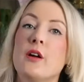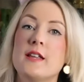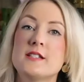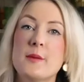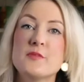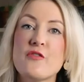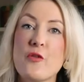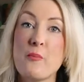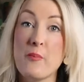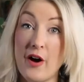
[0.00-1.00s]
in terms of
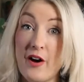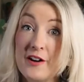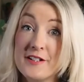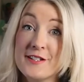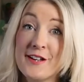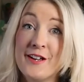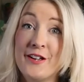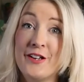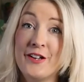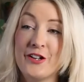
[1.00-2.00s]
the bars,
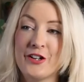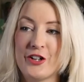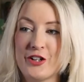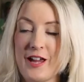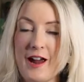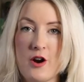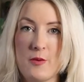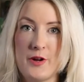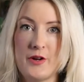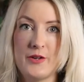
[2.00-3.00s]

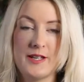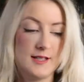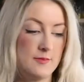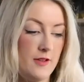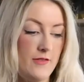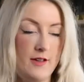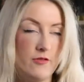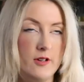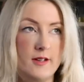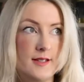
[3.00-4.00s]
caramel is my
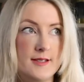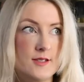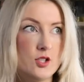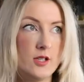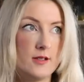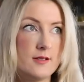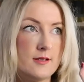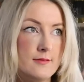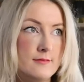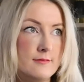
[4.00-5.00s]
favourite. It's
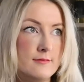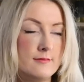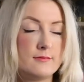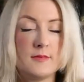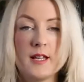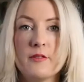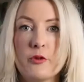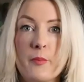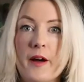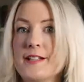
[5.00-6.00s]
just, it
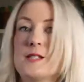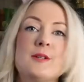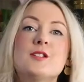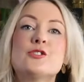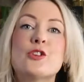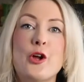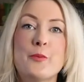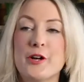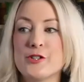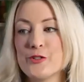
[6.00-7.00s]
reminds me so
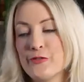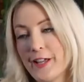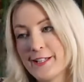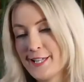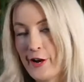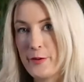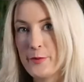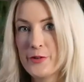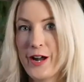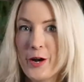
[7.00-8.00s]
much of like dairy
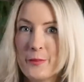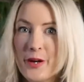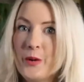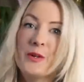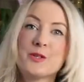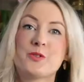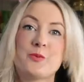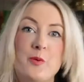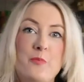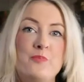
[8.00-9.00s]
milk caramel, which would
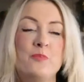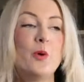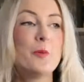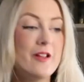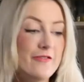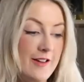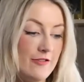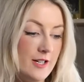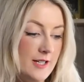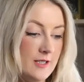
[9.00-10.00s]
have been one of my
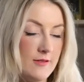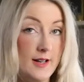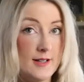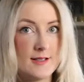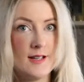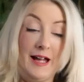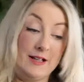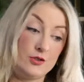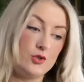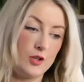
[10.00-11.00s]
favourite Easter eggs
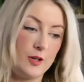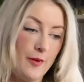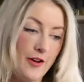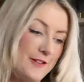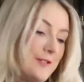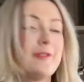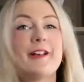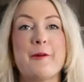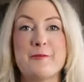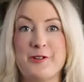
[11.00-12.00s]
and chocolate bars when
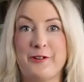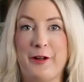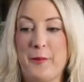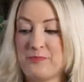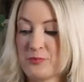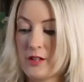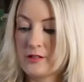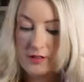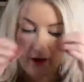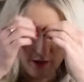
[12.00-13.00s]
I was younger.
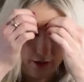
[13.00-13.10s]
So